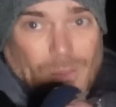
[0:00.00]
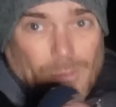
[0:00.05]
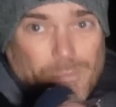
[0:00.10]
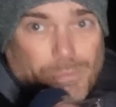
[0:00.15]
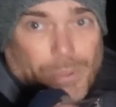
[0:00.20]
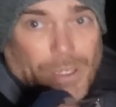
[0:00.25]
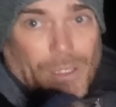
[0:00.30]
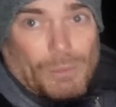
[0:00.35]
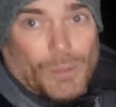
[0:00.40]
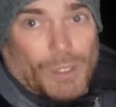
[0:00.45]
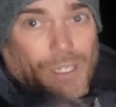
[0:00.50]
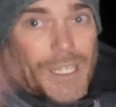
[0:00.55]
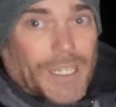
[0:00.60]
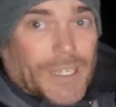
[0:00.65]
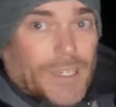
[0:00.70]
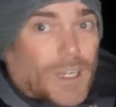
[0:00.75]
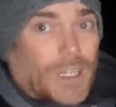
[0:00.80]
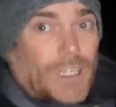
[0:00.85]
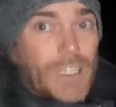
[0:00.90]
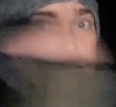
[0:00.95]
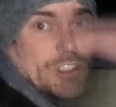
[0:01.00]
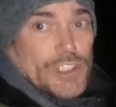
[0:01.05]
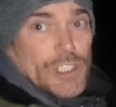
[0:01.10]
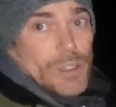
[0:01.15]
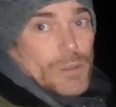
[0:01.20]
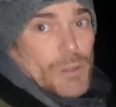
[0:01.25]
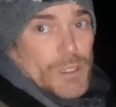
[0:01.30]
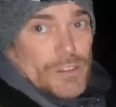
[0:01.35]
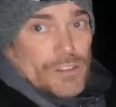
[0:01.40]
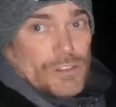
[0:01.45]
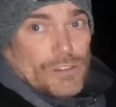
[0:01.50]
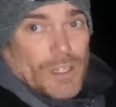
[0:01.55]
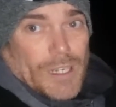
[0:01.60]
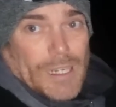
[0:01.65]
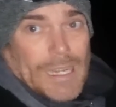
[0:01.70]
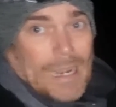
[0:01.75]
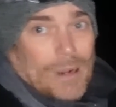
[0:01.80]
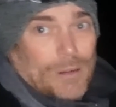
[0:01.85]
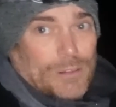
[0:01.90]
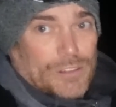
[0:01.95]
bring one in, I can chuck one straight
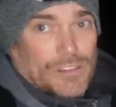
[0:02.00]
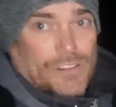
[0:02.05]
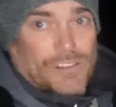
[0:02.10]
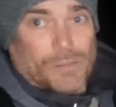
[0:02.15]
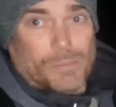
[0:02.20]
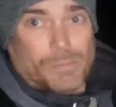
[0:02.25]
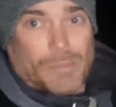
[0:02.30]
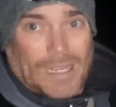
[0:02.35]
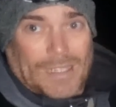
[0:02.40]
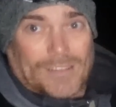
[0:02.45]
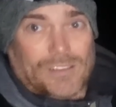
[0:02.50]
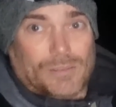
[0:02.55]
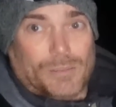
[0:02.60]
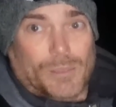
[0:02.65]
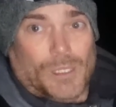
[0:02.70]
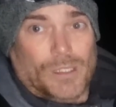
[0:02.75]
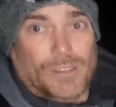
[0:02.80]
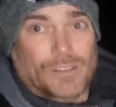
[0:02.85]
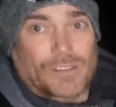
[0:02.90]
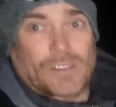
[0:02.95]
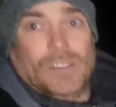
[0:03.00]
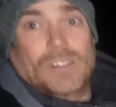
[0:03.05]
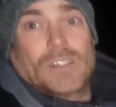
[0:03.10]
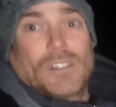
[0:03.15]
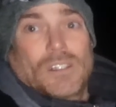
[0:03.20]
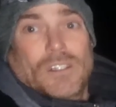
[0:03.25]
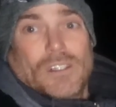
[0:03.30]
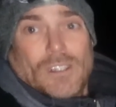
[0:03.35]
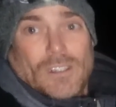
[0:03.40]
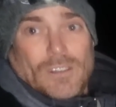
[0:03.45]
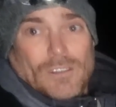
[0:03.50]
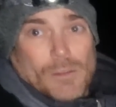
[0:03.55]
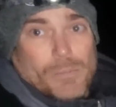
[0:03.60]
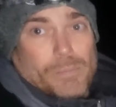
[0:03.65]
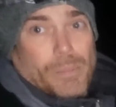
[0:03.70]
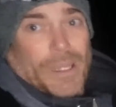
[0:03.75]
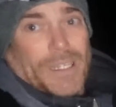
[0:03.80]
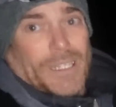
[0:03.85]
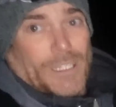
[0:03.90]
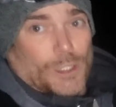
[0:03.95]
out, just to maximise the
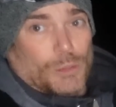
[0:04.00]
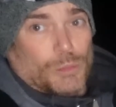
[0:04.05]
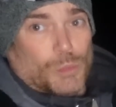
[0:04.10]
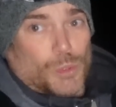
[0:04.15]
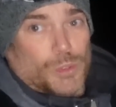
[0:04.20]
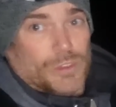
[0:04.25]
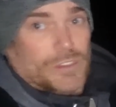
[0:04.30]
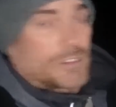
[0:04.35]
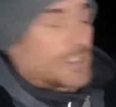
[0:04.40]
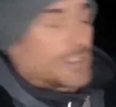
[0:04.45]
bait in the water